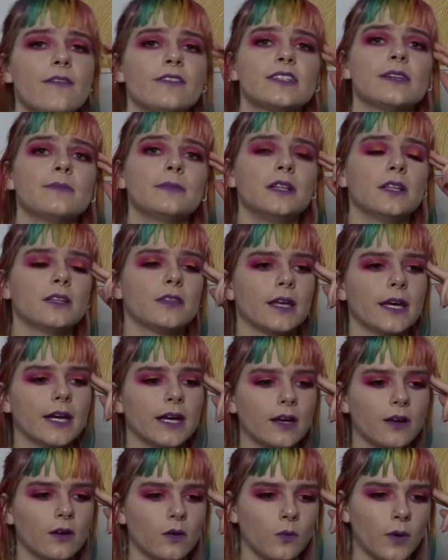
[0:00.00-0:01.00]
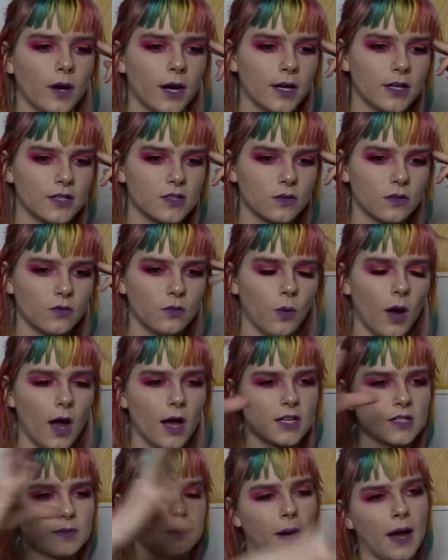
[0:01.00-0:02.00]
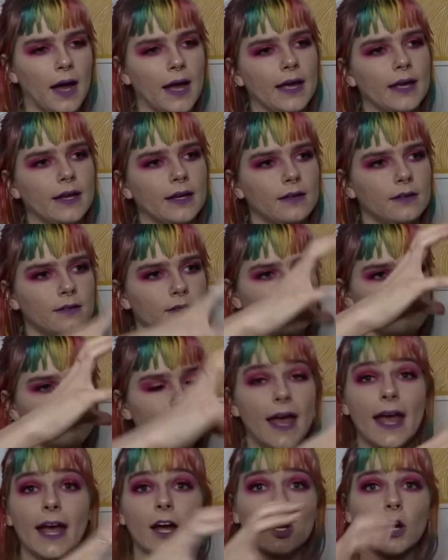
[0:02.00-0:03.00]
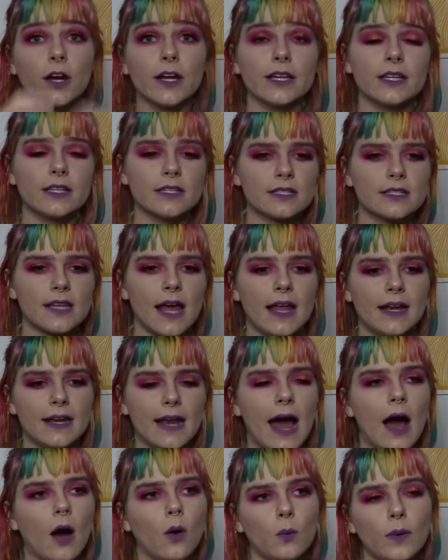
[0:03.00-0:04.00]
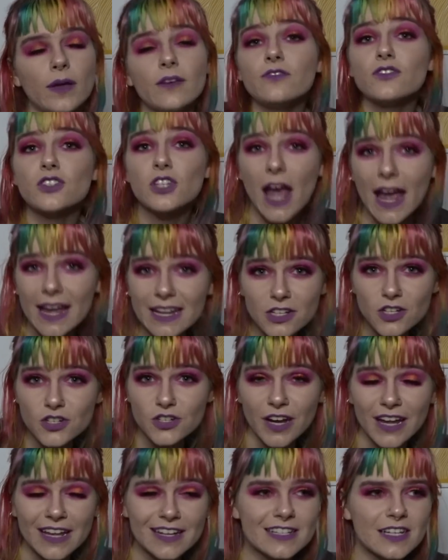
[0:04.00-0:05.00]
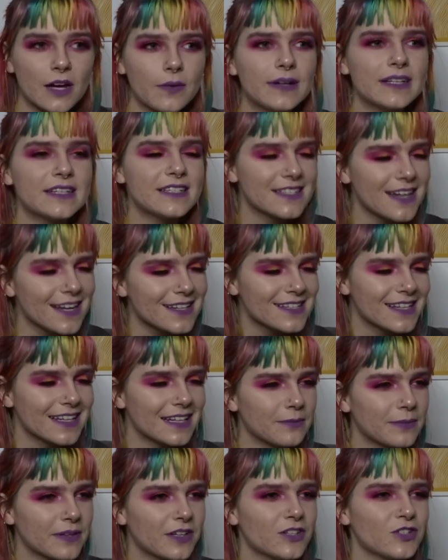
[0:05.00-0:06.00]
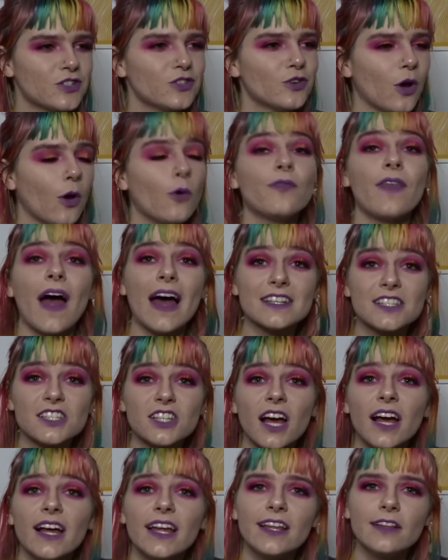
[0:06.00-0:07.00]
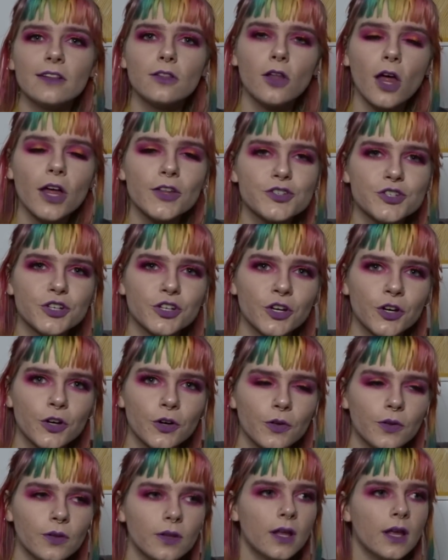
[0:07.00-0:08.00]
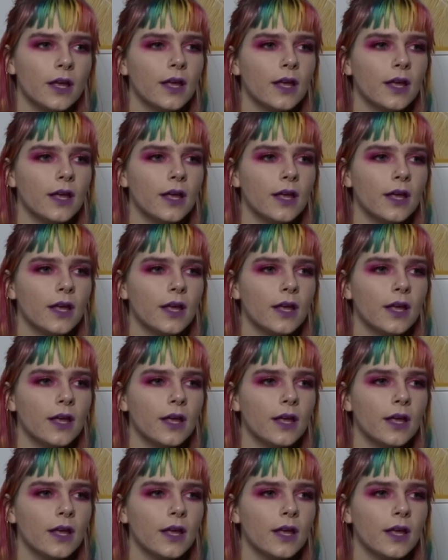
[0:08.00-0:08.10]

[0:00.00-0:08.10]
a similar thing where it sort of worked by areas, and now we've changed it so it doesn't, because, you know, that's illogical.